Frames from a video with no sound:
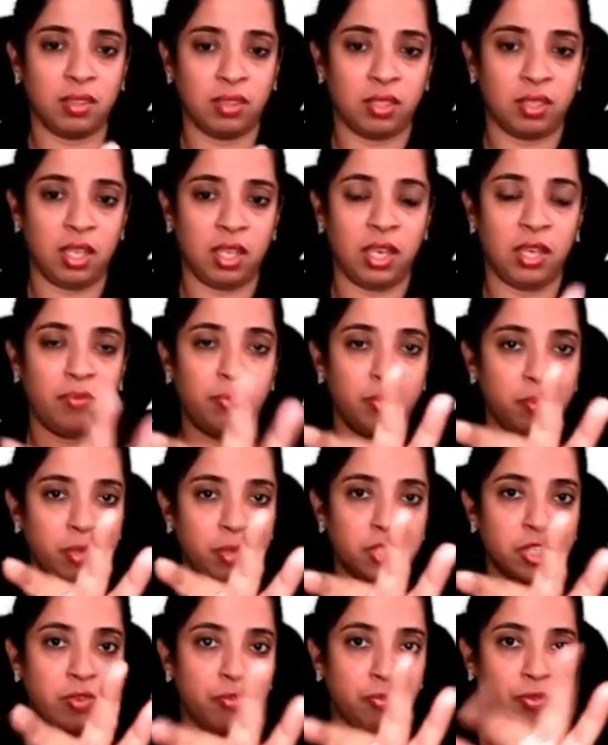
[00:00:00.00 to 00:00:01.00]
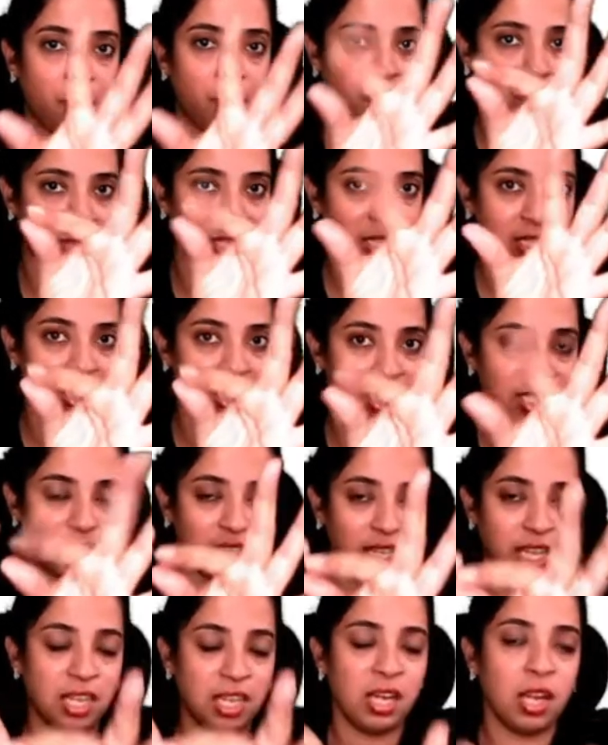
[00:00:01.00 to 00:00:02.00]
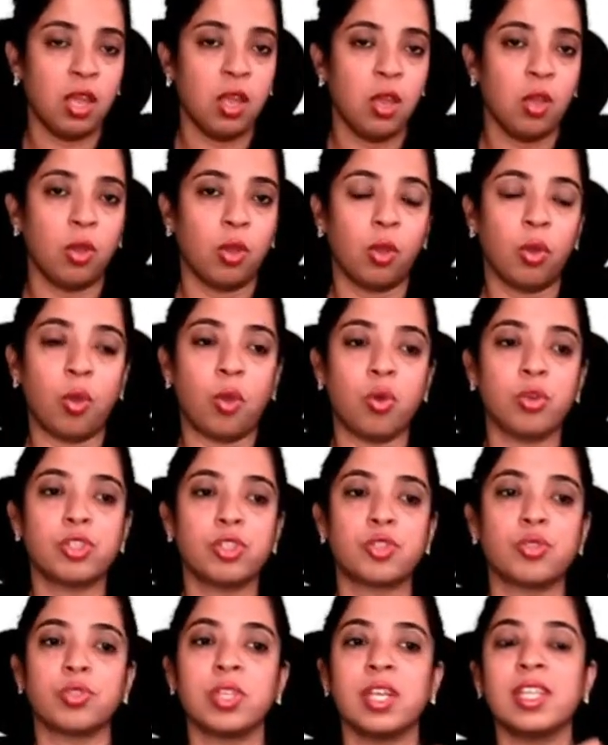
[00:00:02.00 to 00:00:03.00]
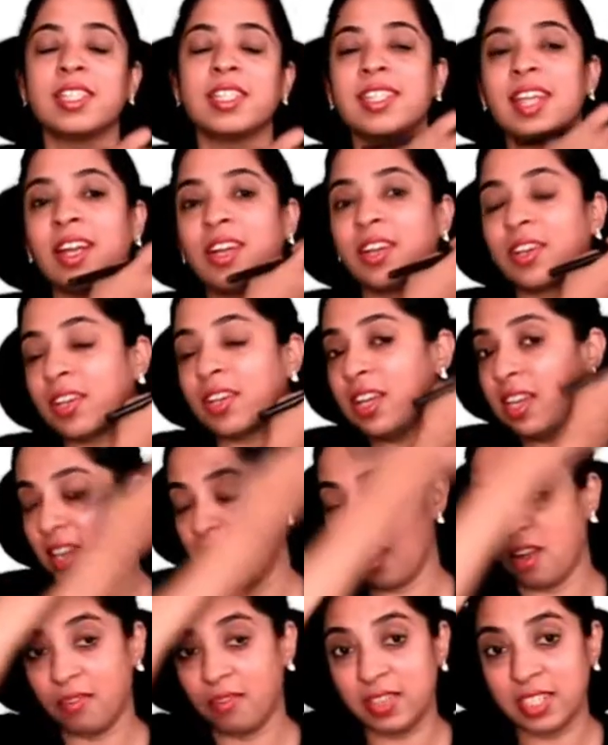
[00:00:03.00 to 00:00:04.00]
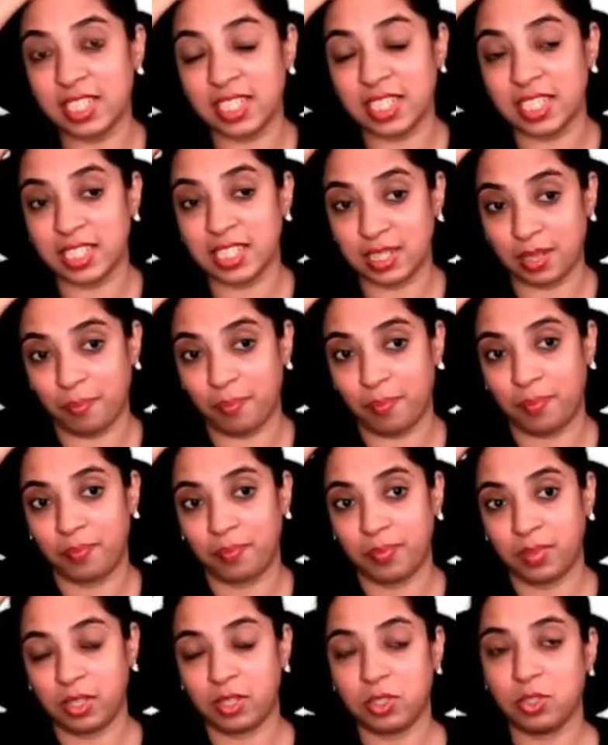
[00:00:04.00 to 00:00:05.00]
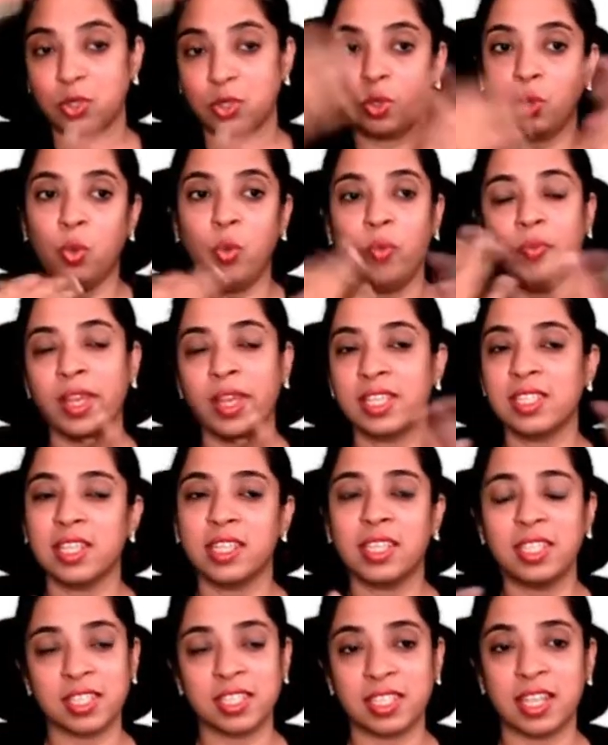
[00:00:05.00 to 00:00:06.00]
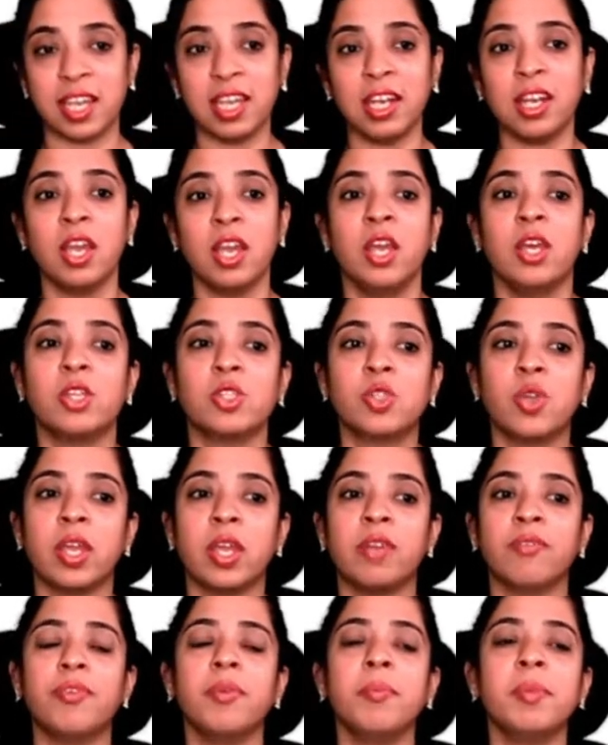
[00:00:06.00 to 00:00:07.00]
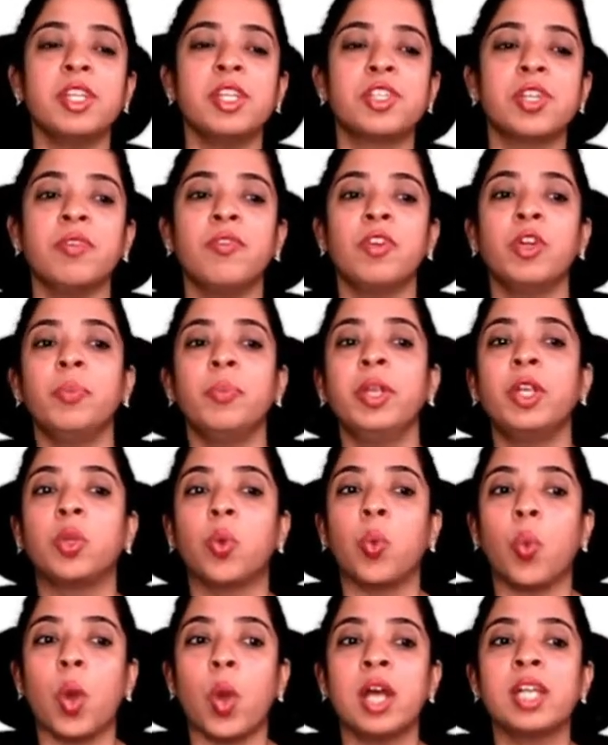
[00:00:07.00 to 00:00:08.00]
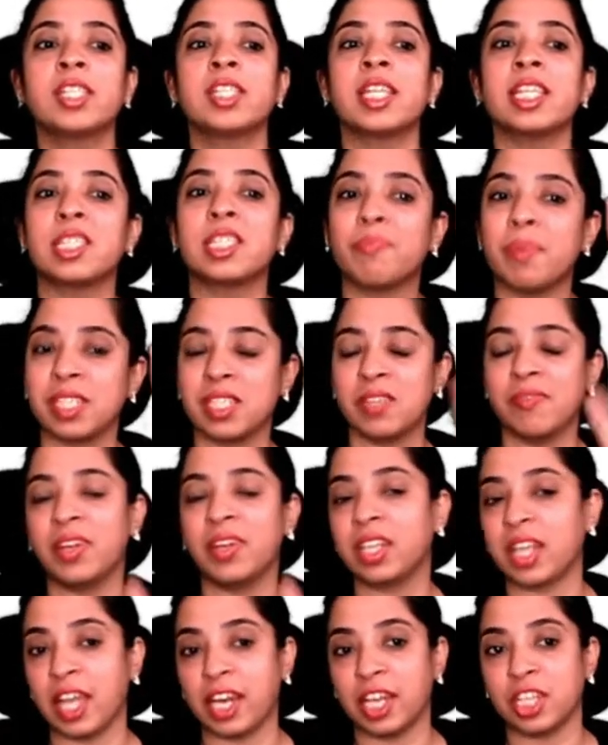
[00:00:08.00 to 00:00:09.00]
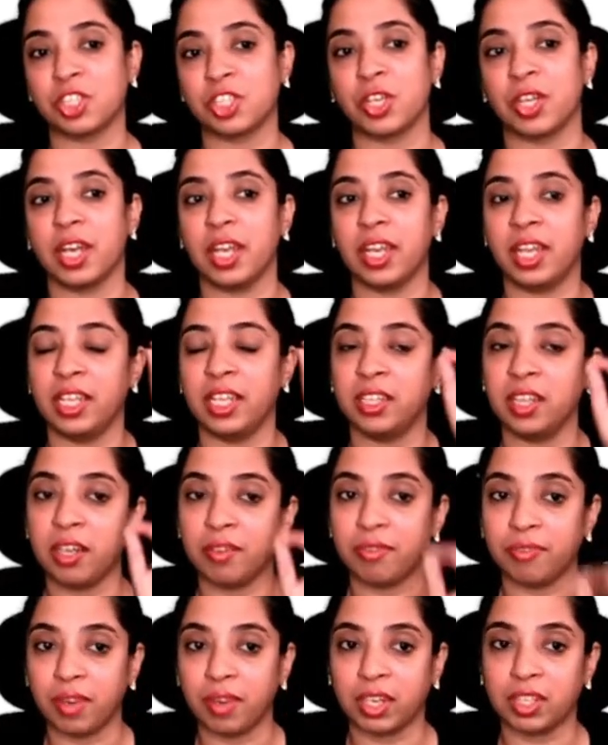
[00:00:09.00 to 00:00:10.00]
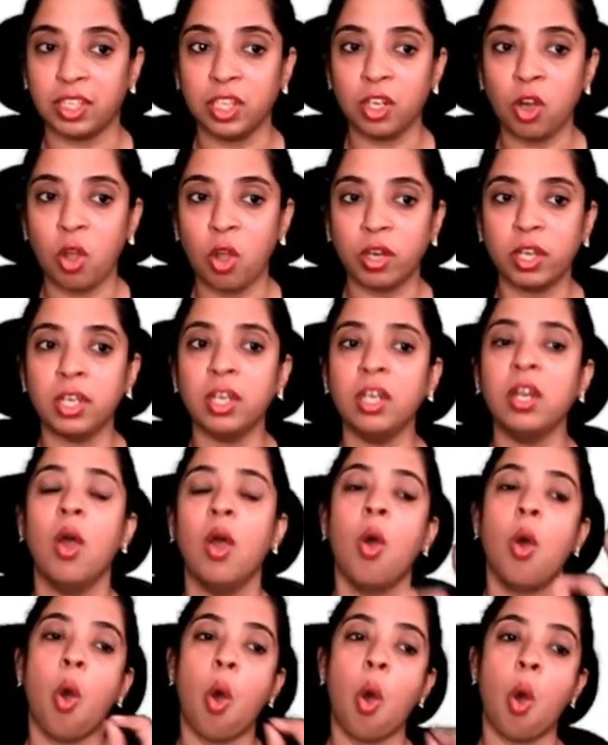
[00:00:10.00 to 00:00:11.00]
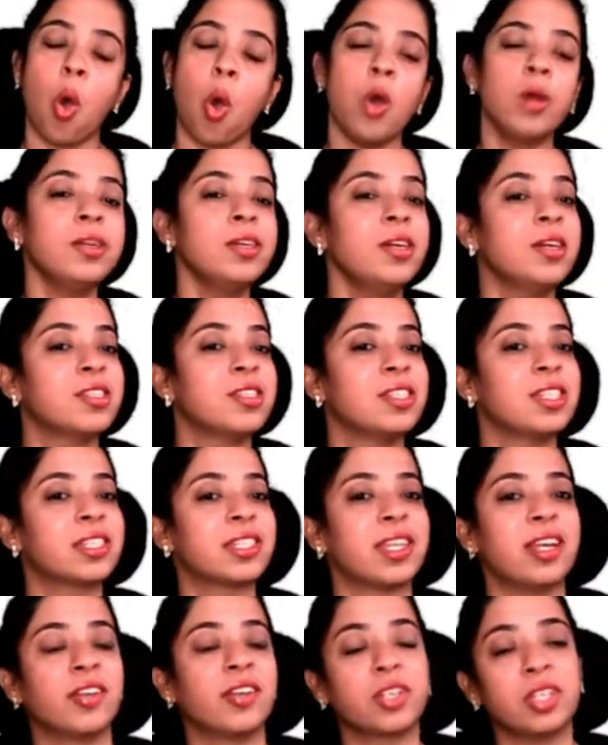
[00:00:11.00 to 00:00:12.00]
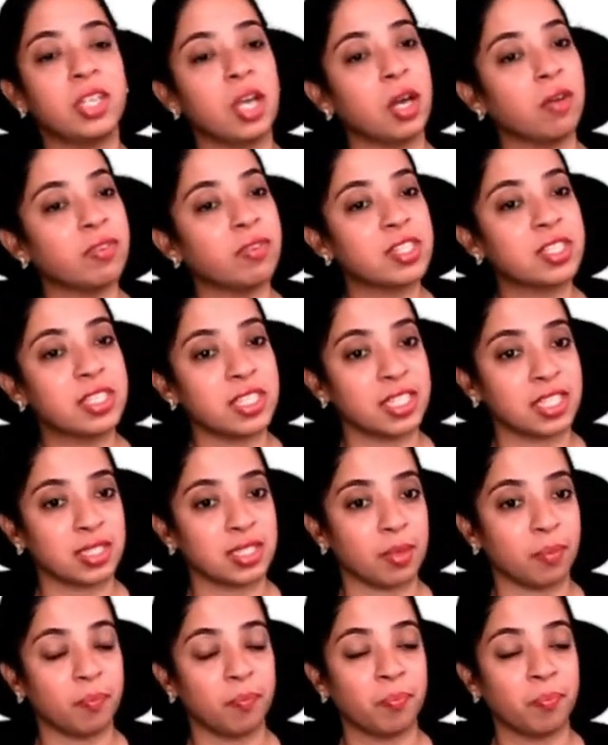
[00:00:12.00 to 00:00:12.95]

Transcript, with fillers: the information from this skin goes to the central nervous system so two ways it is there so information would be towards a specific direction either effector organ or the central nervous system